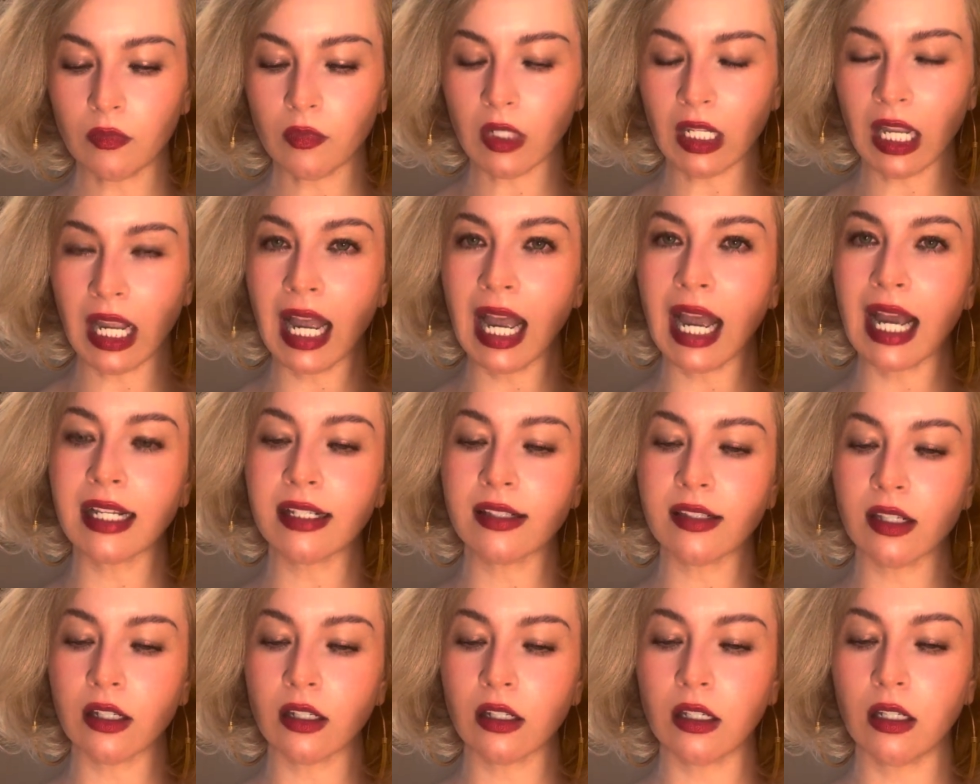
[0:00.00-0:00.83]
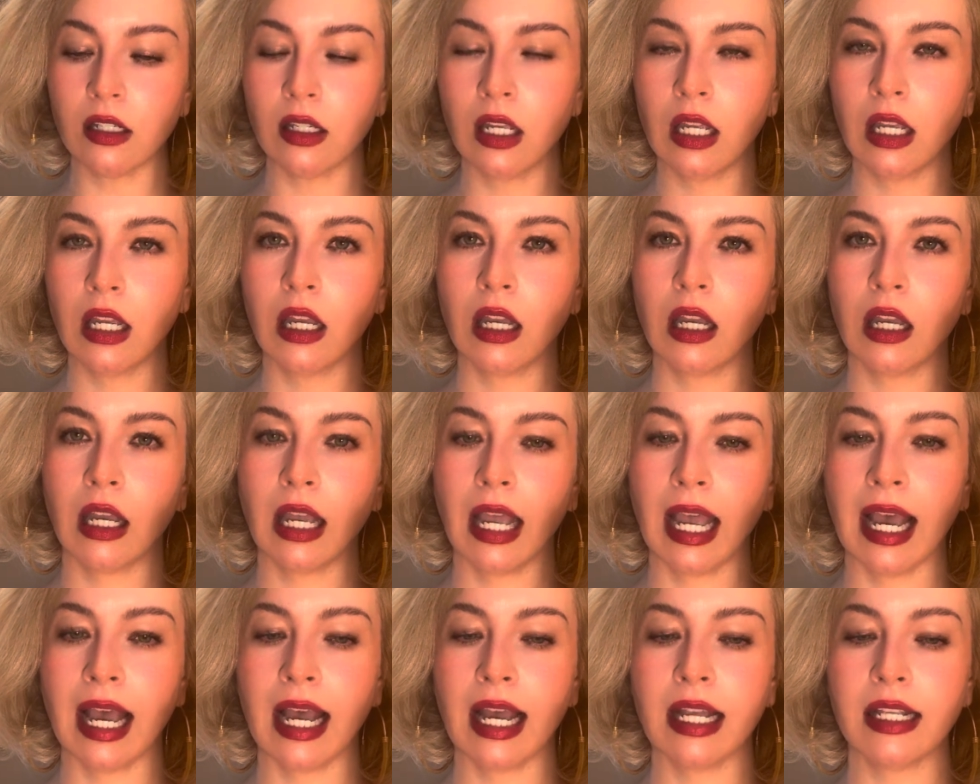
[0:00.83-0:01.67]
has the
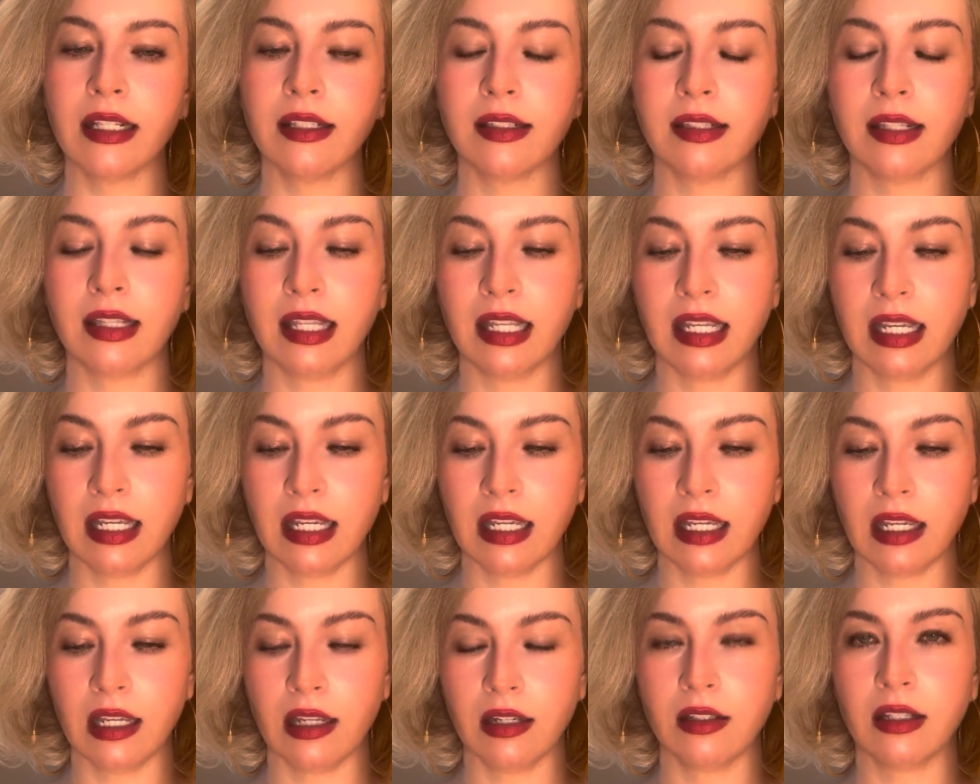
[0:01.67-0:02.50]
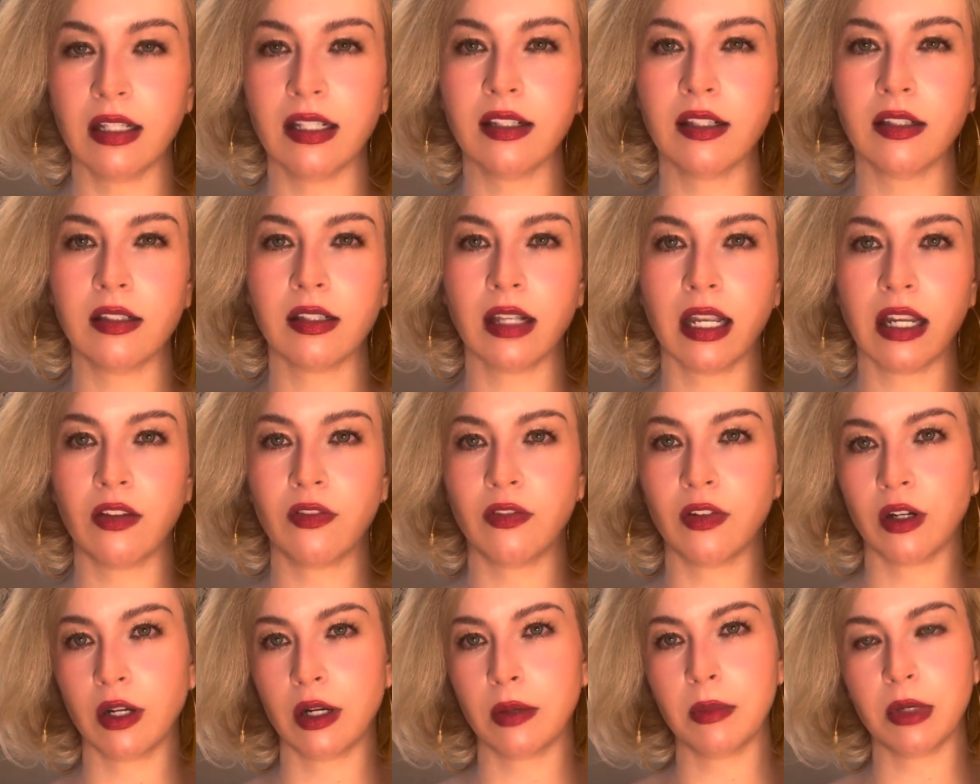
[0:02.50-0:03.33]
this is like
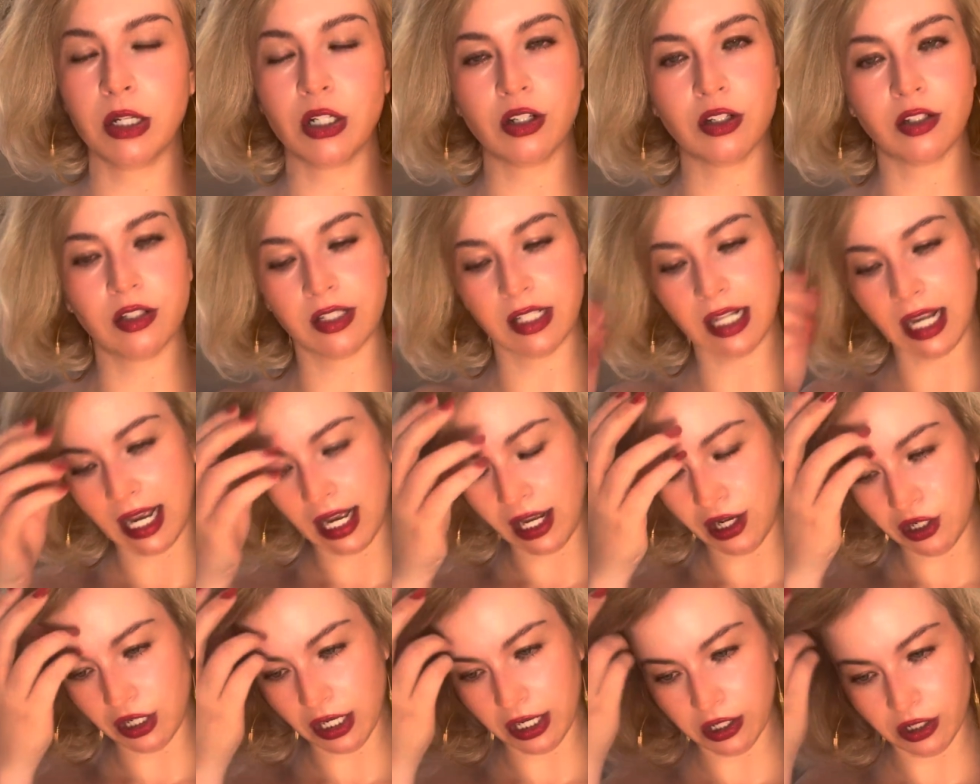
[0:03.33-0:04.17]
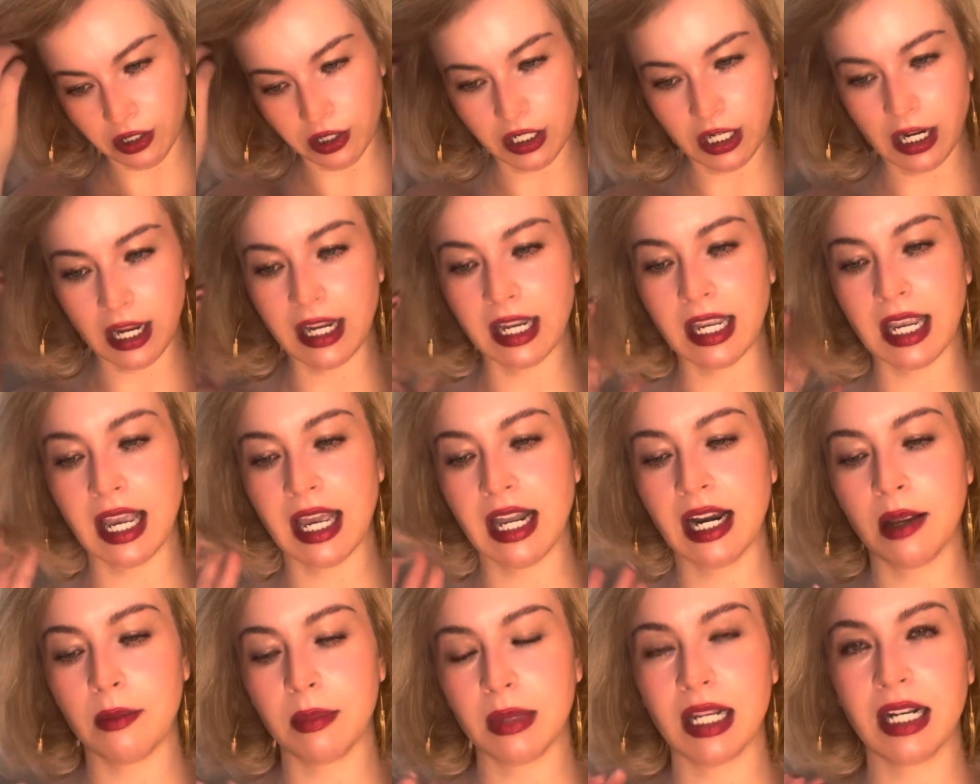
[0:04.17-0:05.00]
very much Sag energy. Again,
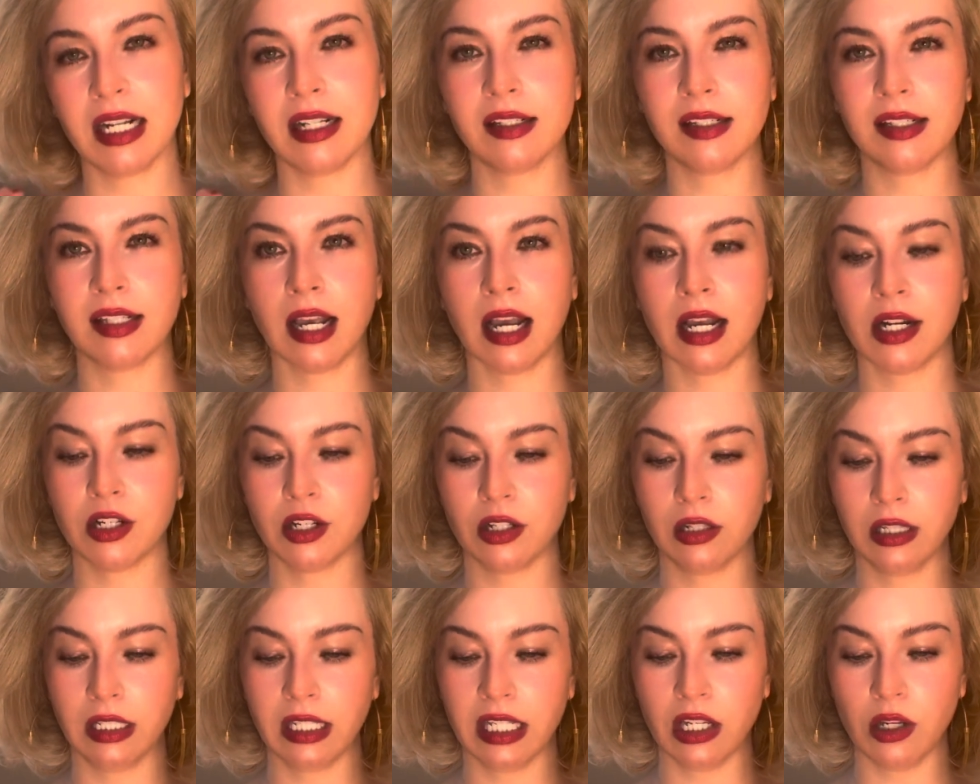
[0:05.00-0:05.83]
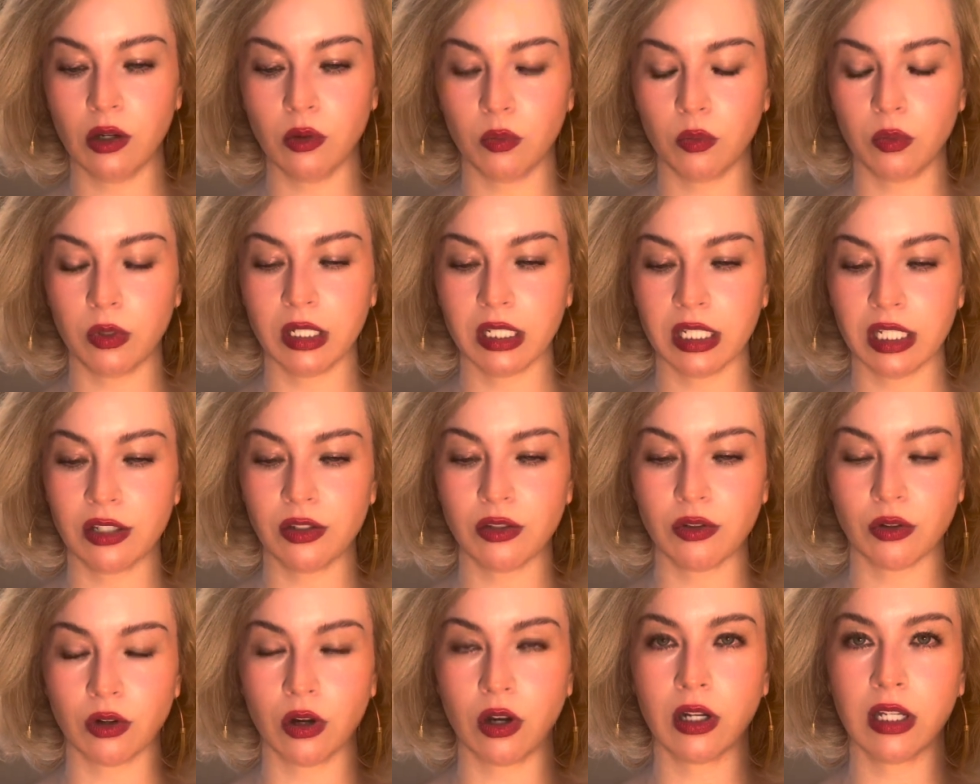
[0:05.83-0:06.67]
I'm getting Sag and Leo really
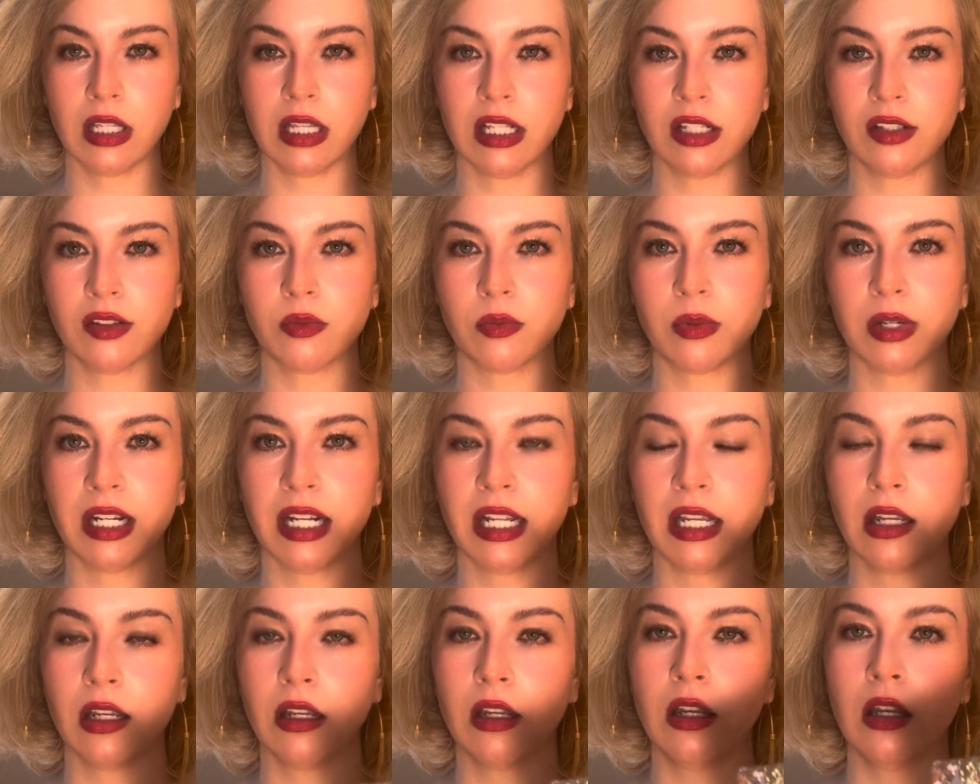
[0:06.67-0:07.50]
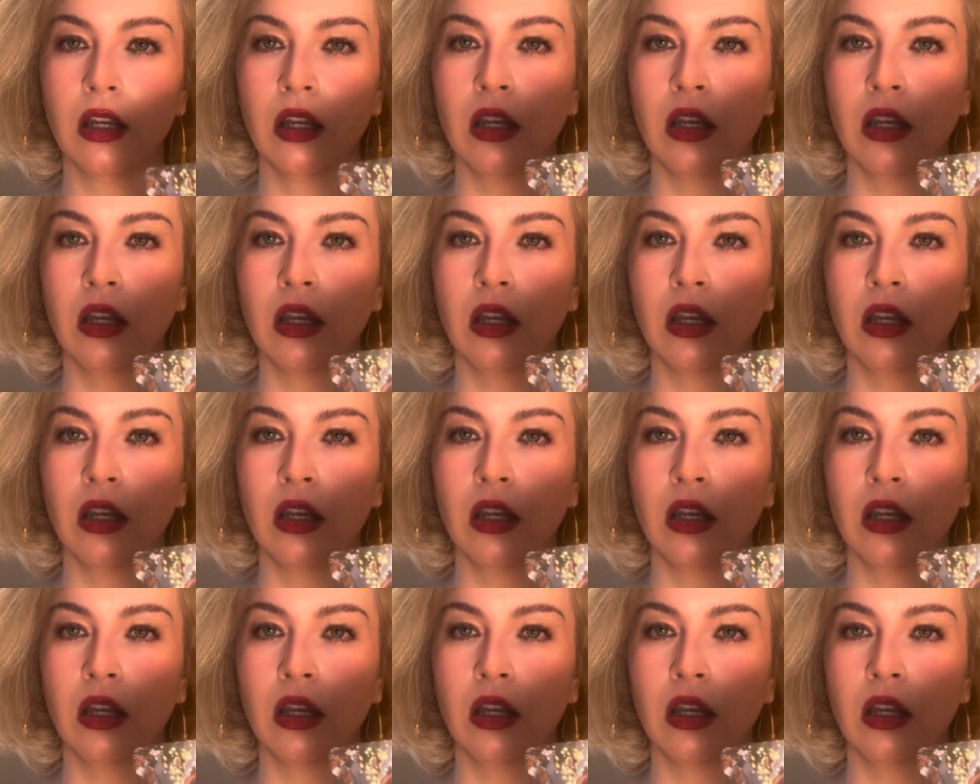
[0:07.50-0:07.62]
strong in this reading.